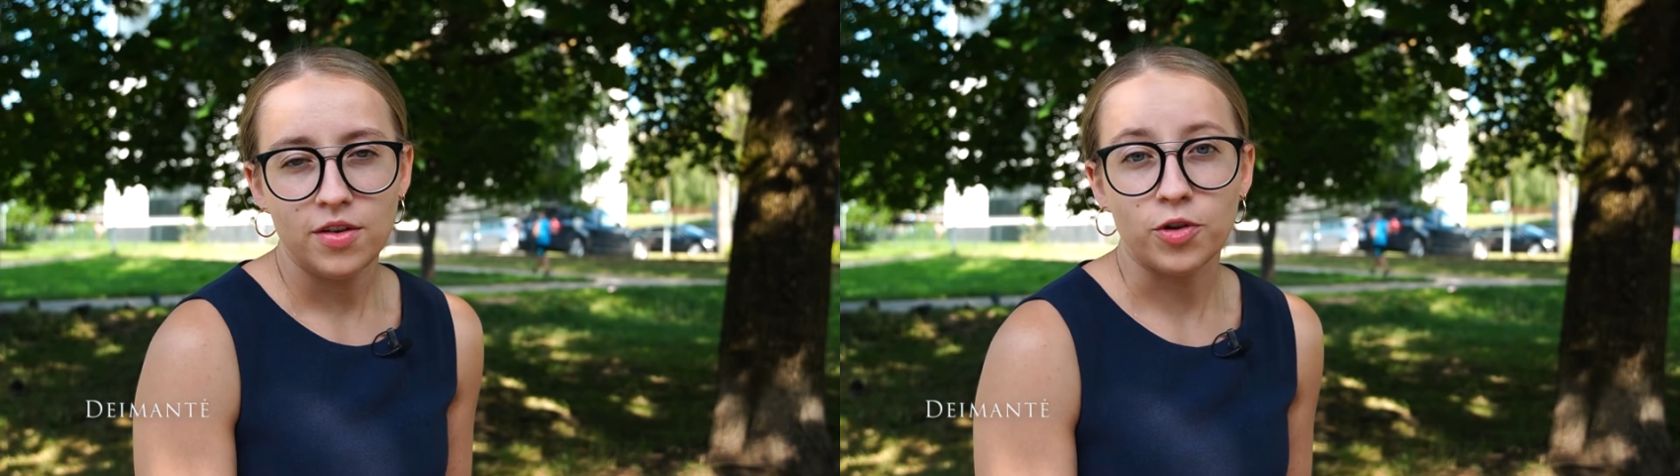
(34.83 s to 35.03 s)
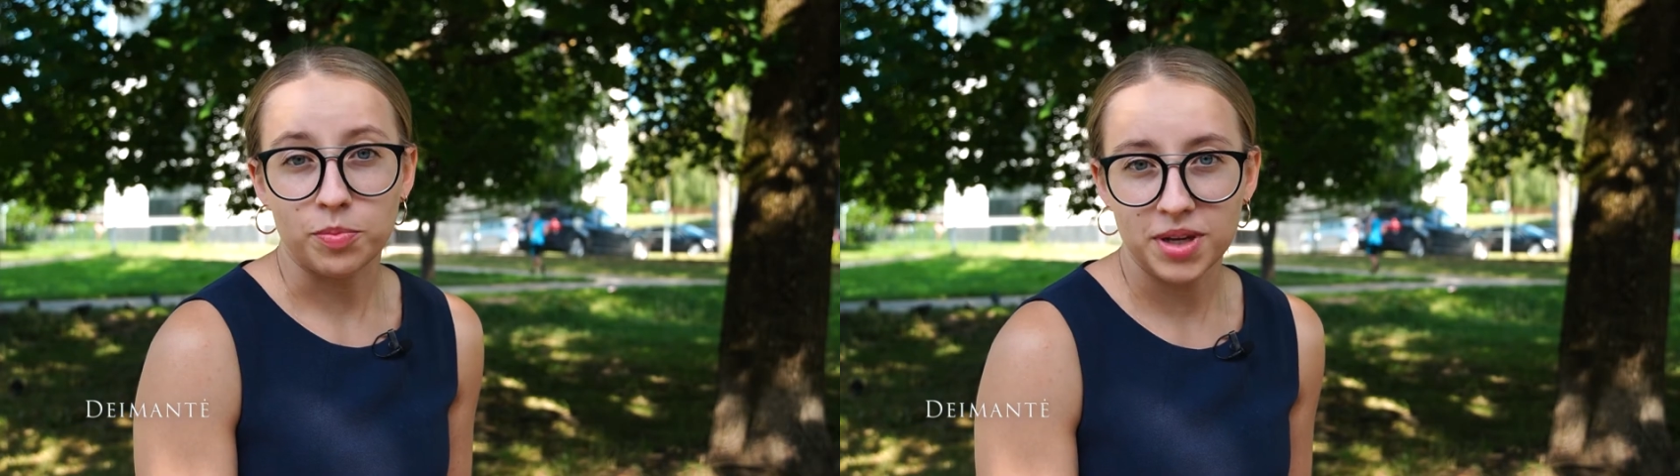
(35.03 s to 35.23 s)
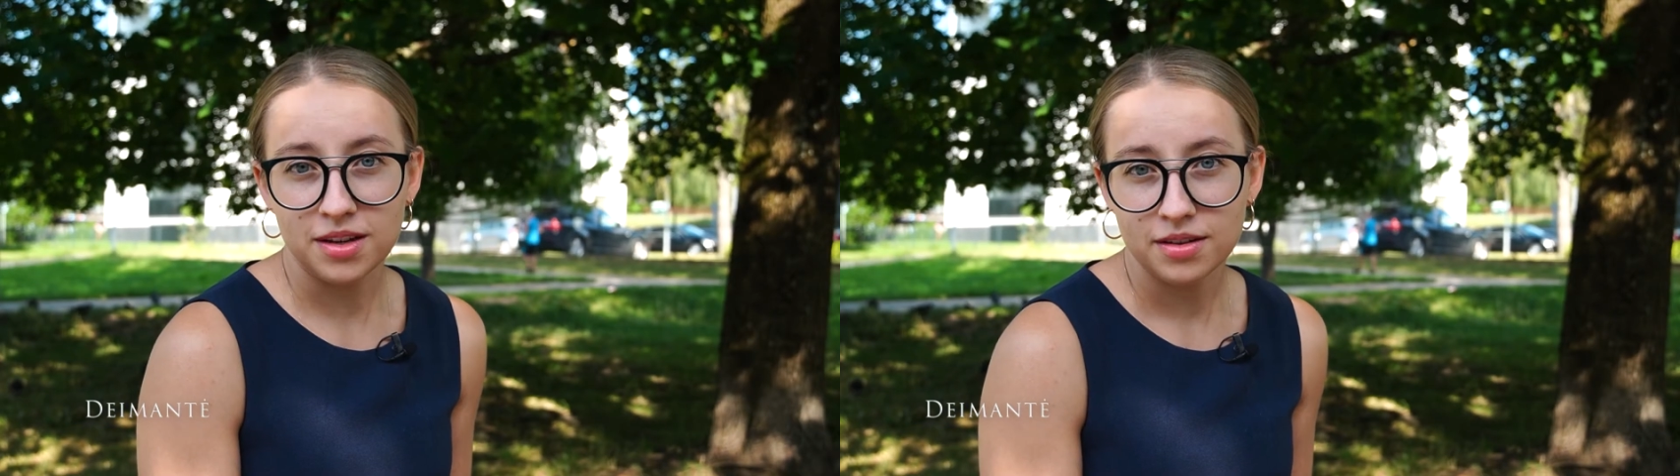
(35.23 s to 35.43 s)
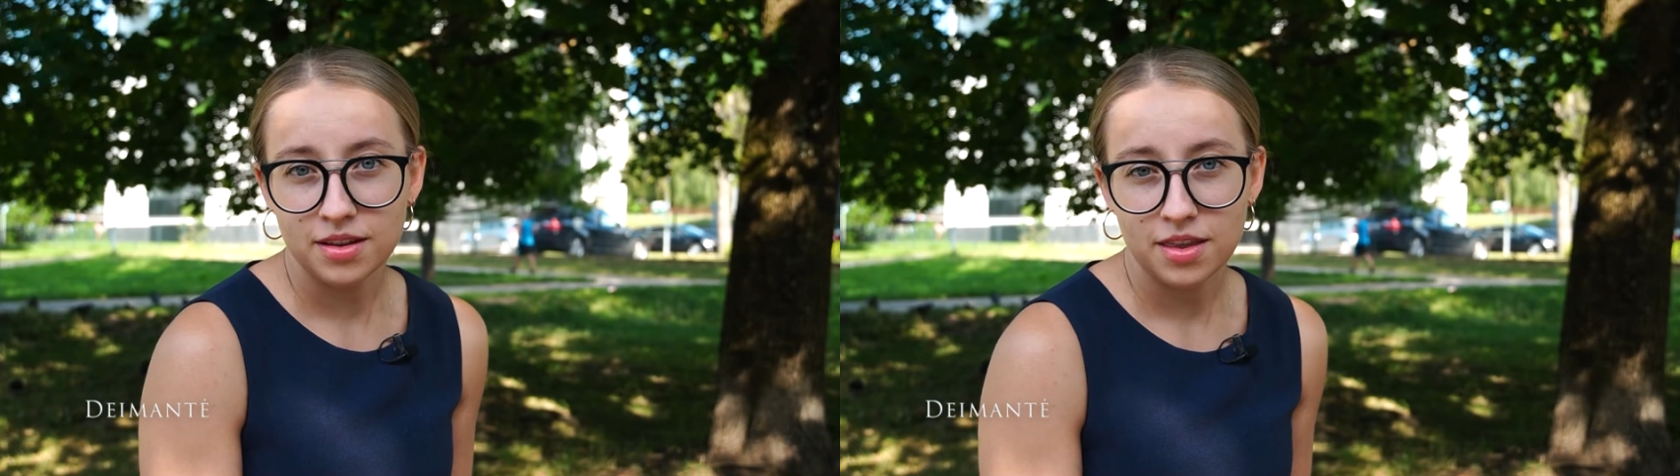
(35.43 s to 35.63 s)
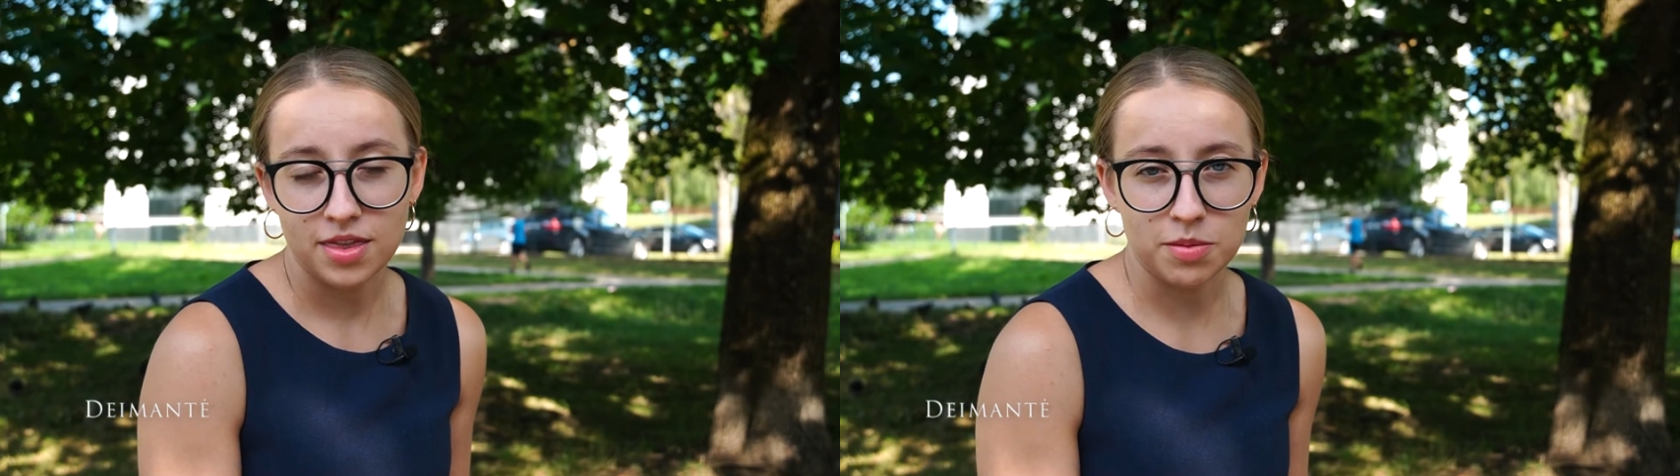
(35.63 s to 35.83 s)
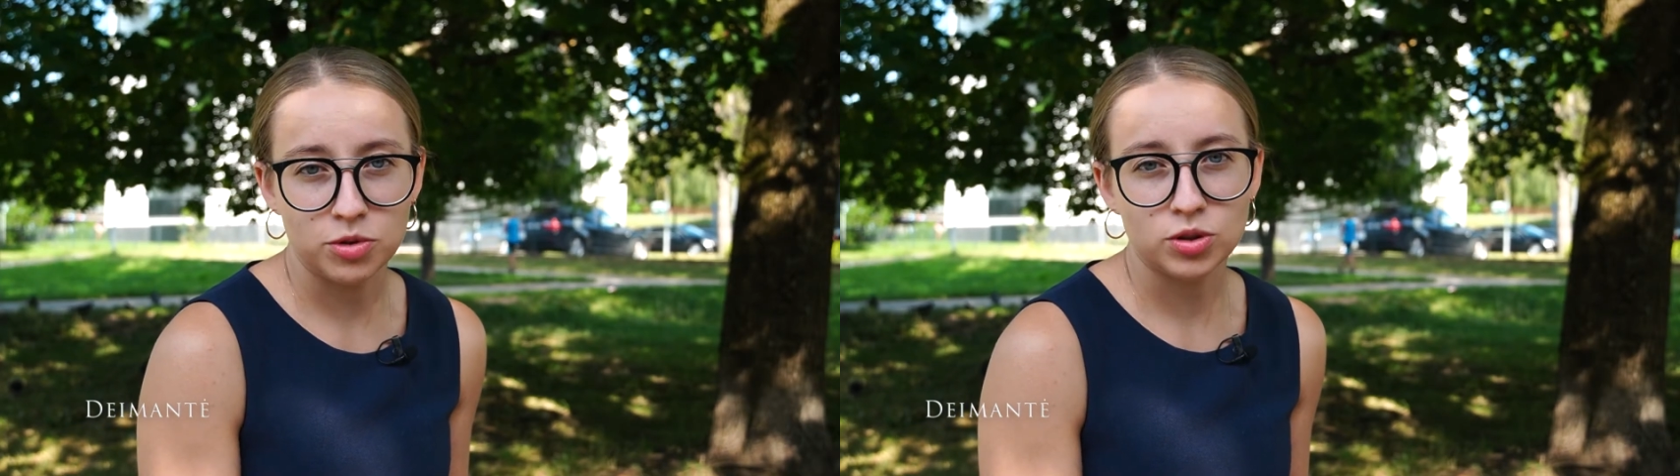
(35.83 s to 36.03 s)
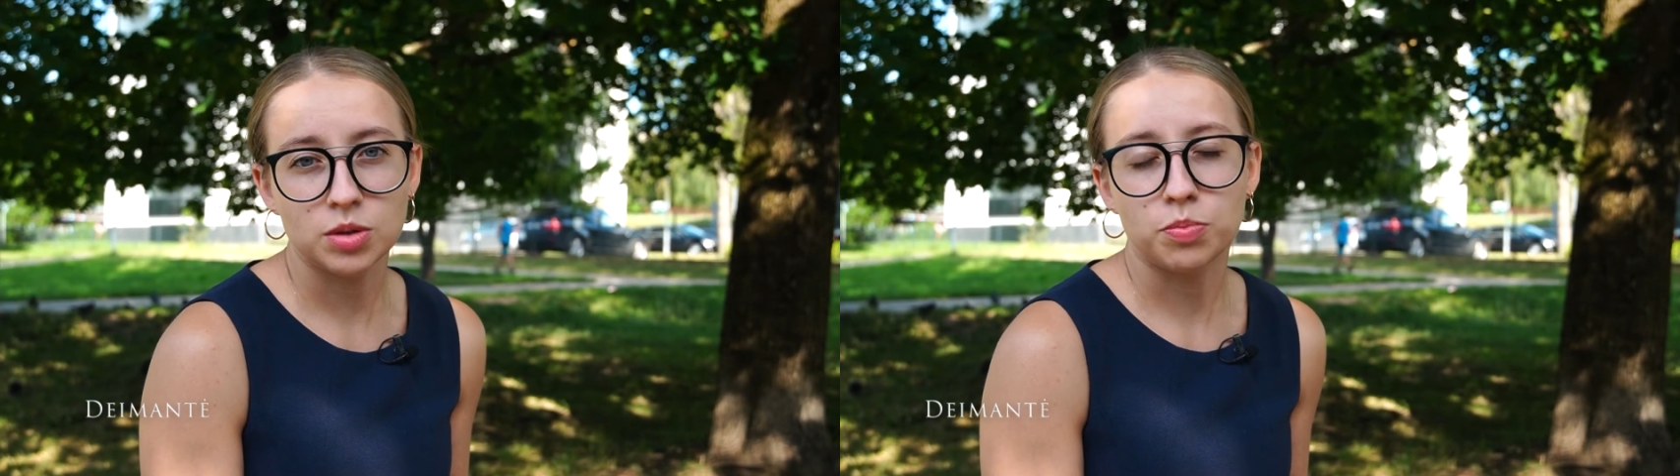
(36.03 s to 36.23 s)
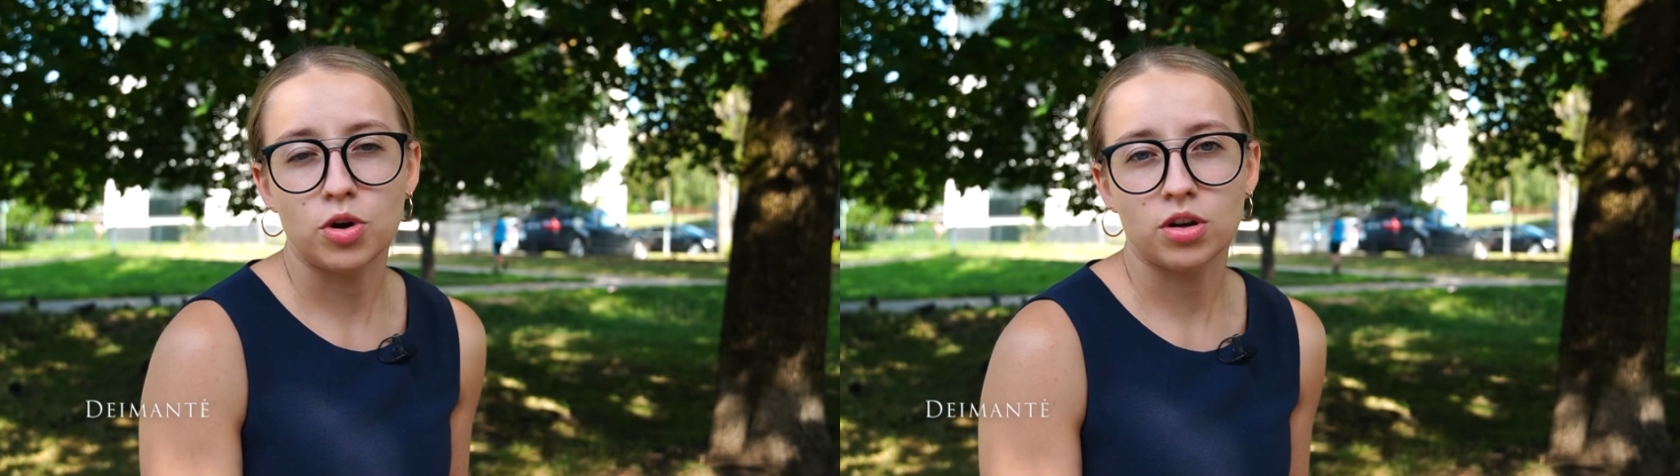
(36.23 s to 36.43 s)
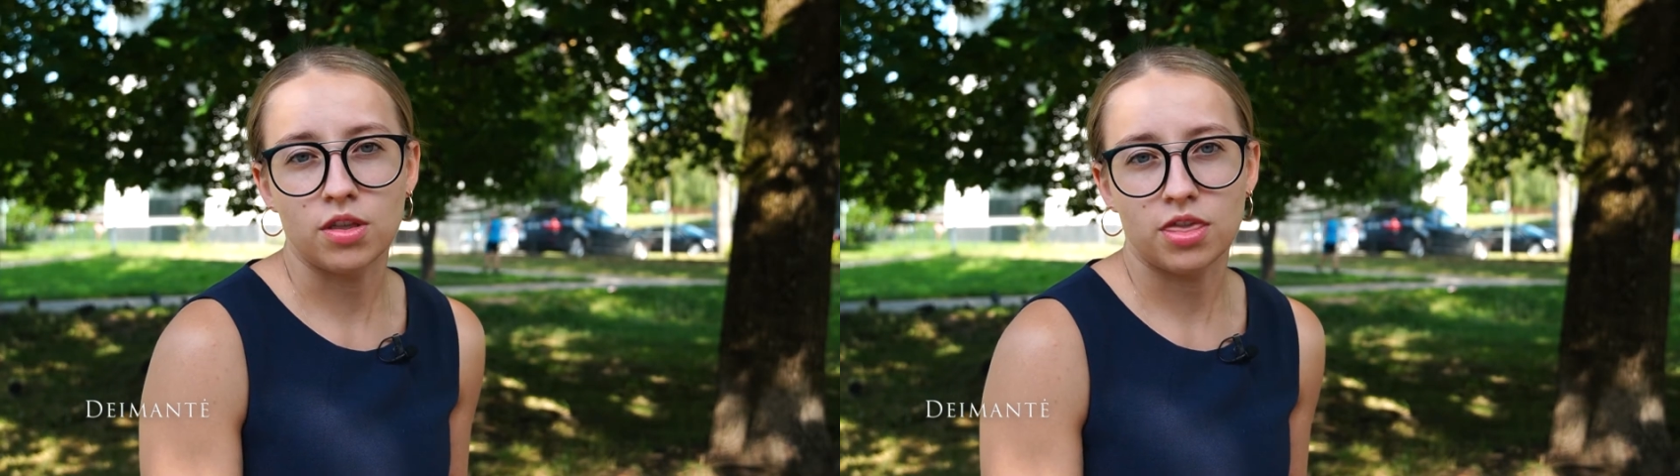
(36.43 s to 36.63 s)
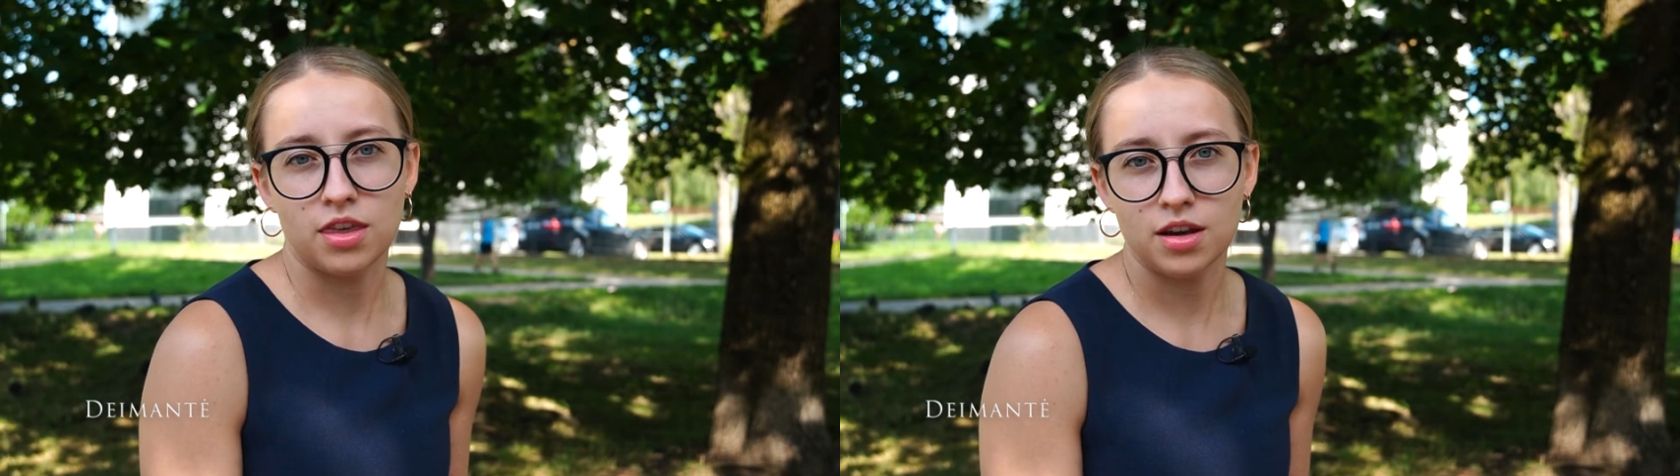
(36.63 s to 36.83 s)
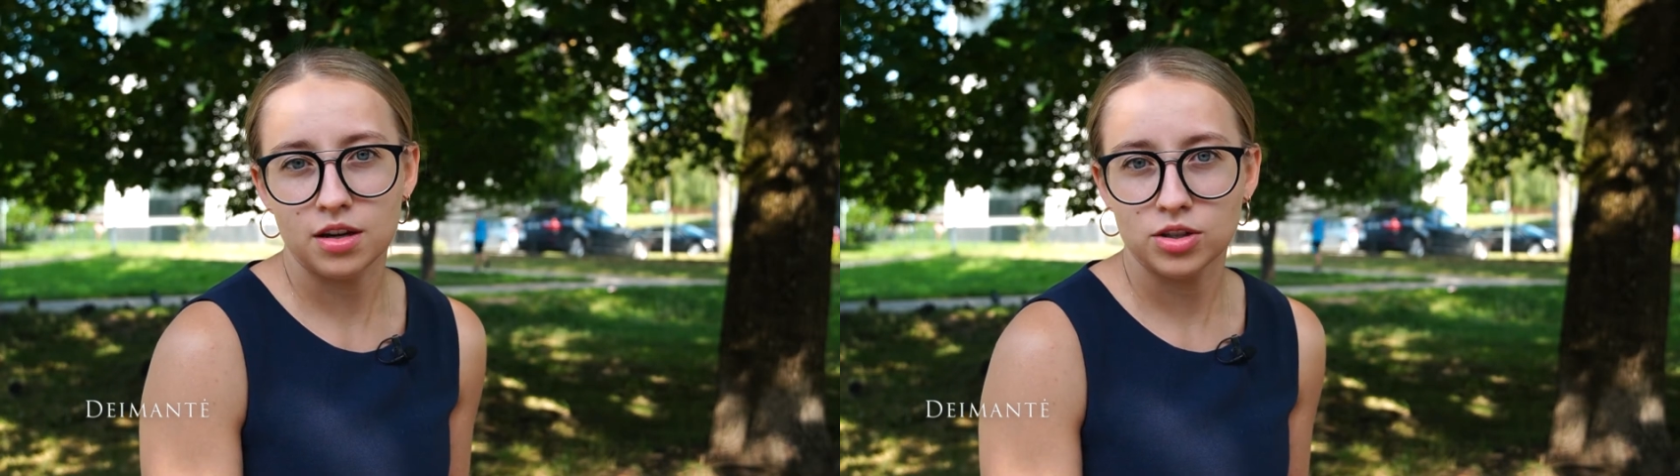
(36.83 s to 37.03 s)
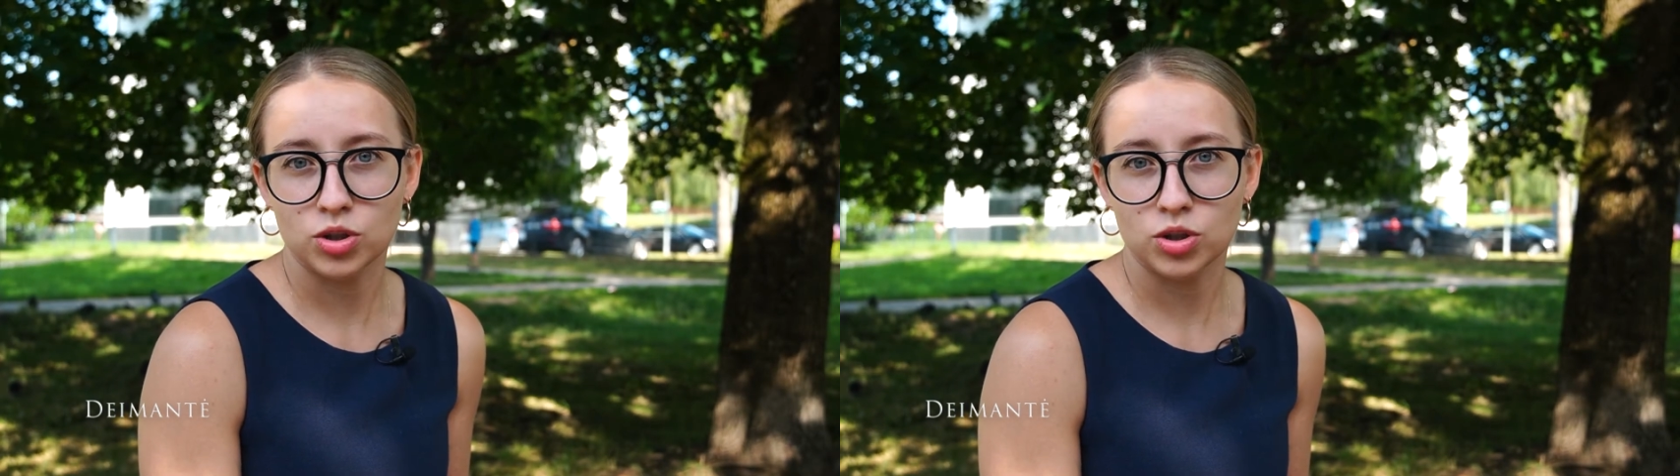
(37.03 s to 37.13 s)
For me, the most important thing